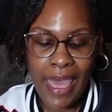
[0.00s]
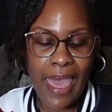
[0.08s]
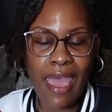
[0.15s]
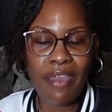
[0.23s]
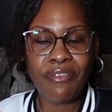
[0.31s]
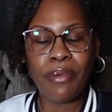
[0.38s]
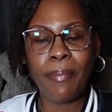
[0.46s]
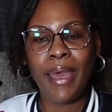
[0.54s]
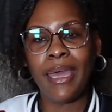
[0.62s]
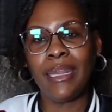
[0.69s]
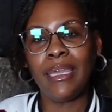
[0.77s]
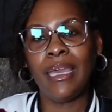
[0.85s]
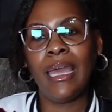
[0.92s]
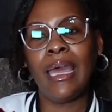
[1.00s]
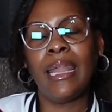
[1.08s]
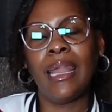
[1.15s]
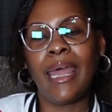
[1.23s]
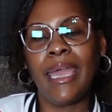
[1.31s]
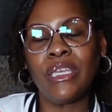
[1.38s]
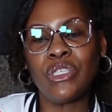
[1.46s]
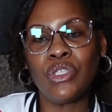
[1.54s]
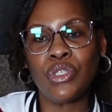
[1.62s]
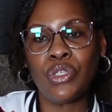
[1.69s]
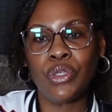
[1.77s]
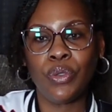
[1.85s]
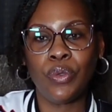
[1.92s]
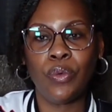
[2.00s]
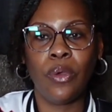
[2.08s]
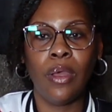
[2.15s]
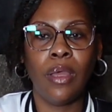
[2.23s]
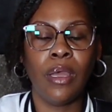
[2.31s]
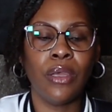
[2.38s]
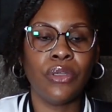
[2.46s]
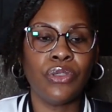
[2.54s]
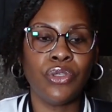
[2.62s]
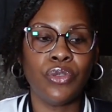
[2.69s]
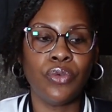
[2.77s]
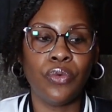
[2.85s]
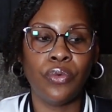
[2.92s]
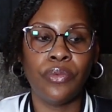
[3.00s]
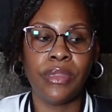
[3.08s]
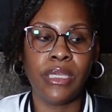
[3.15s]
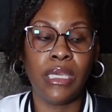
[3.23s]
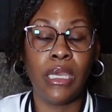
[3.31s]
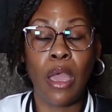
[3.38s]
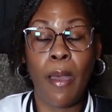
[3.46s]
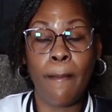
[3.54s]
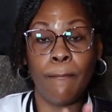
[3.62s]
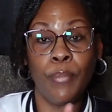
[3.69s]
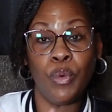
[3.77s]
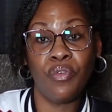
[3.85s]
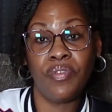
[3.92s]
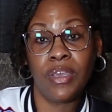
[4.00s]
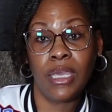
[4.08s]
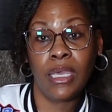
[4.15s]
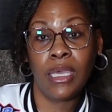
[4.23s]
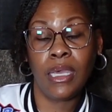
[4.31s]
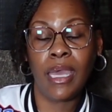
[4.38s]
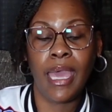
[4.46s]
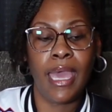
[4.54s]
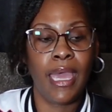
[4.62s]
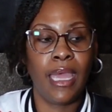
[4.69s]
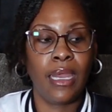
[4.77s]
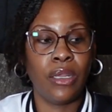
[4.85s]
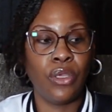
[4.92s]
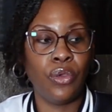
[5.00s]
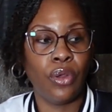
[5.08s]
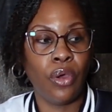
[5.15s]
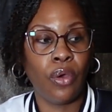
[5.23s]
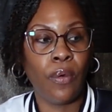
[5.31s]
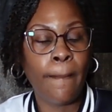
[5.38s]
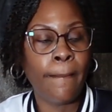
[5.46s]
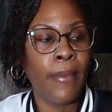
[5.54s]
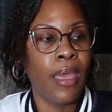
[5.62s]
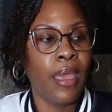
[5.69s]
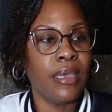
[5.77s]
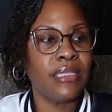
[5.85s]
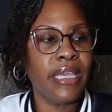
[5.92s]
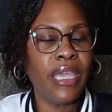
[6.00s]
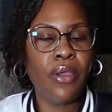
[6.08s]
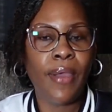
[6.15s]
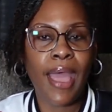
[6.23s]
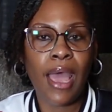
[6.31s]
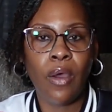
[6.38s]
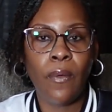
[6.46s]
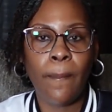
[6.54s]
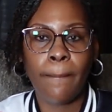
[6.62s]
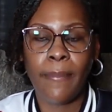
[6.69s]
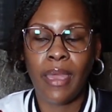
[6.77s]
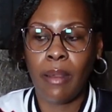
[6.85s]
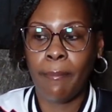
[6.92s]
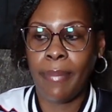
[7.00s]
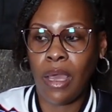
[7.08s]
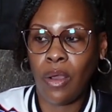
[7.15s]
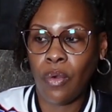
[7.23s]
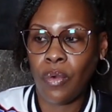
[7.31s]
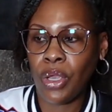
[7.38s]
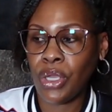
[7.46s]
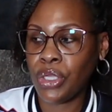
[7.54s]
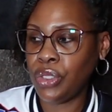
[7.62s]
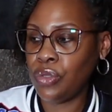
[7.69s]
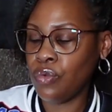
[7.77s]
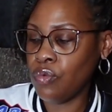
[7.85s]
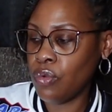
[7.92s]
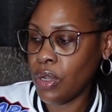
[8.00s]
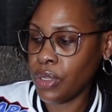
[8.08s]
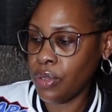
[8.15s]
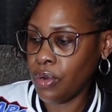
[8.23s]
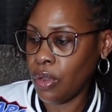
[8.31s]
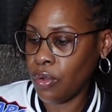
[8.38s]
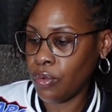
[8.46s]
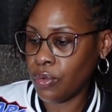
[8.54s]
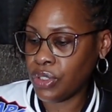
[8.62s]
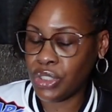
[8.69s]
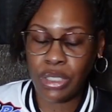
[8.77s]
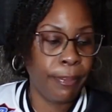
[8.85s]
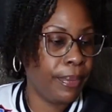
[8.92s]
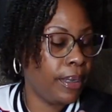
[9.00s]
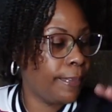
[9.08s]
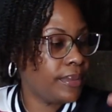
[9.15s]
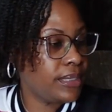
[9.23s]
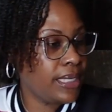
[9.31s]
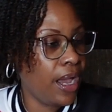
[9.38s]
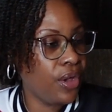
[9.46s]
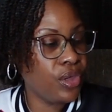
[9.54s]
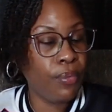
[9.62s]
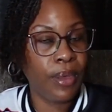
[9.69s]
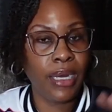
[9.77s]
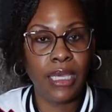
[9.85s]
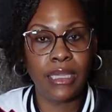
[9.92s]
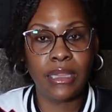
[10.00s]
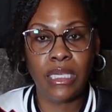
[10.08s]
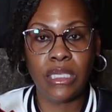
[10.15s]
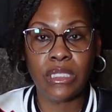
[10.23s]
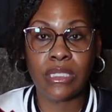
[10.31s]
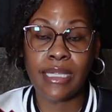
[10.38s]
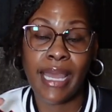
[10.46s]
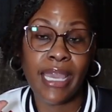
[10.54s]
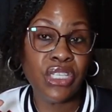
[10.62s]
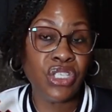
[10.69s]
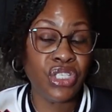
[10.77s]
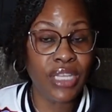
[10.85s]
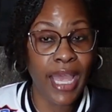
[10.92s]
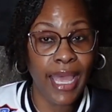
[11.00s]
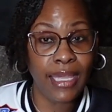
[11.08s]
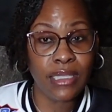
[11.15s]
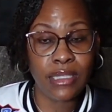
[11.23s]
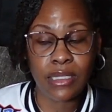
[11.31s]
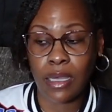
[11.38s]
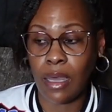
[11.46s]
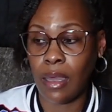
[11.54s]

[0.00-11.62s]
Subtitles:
Everybody likes to do the moving and, you know, say you're out and about, you know, jumping up and down, you want to get these nice shots.